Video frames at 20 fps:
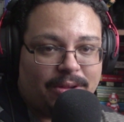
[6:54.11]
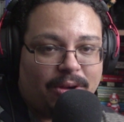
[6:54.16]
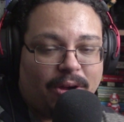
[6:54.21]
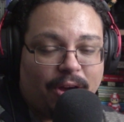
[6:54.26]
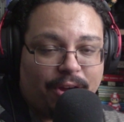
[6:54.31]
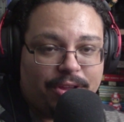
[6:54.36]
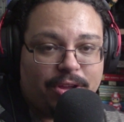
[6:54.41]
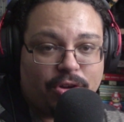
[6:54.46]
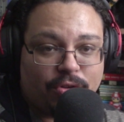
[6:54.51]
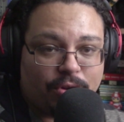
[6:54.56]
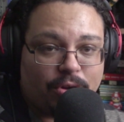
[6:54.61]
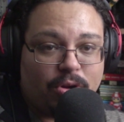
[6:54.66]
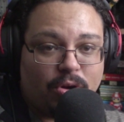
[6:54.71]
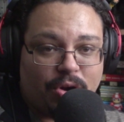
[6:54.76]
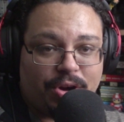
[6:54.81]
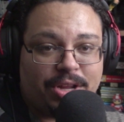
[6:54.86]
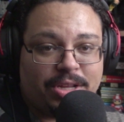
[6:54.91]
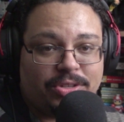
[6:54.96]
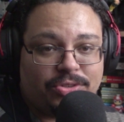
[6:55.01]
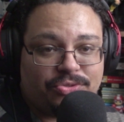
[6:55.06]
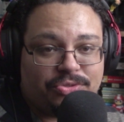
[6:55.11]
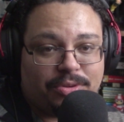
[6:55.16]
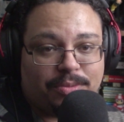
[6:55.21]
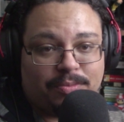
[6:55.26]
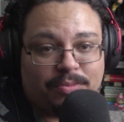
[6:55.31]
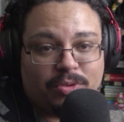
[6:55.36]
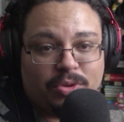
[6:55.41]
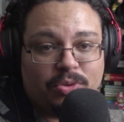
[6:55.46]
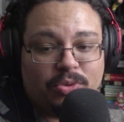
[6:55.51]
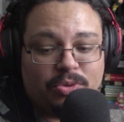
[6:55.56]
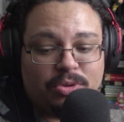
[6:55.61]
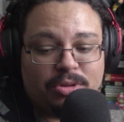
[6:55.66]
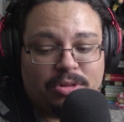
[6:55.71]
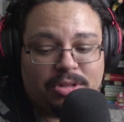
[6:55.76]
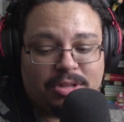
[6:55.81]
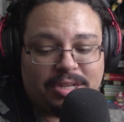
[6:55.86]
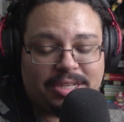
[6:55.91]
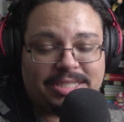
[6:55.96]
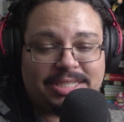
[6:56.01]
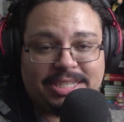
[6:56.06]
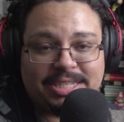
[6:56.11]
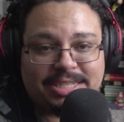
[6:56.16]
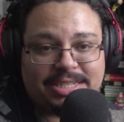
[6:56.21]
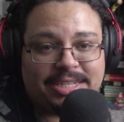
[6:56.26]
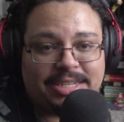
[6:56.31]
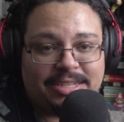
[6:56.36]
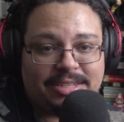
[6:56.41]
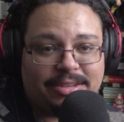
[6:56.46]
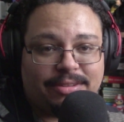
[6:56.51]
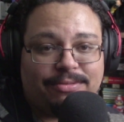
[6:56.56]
audio recordings from Google Assistant